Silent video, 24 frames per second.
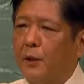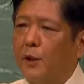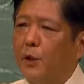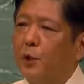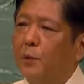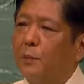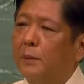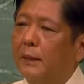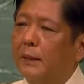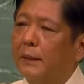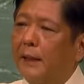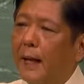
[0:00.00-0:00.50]

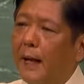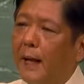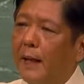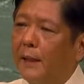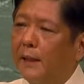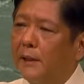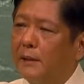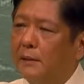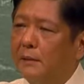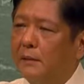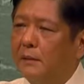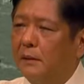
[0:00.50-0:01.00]

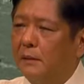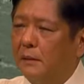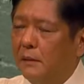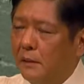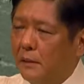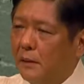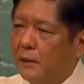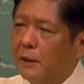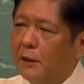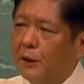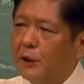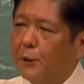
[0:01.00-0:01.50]
Humankind
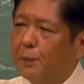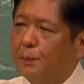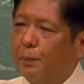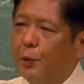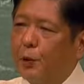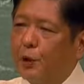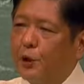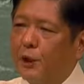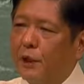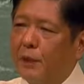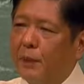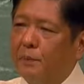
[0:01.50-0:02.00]
is
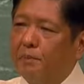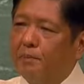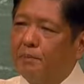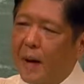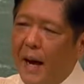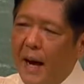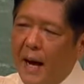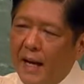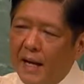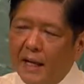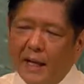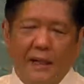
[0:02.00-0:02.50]
pushing
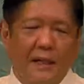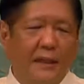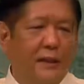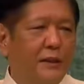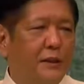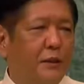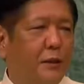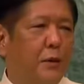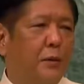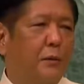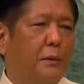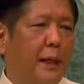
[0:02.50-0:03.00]
back
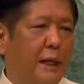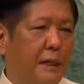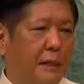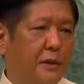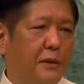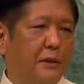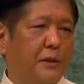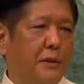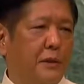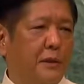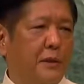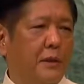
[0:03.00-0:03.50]
its
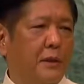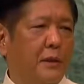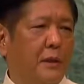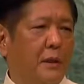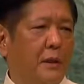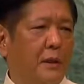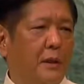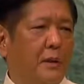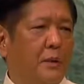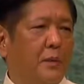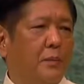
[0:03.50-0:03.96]
horizons,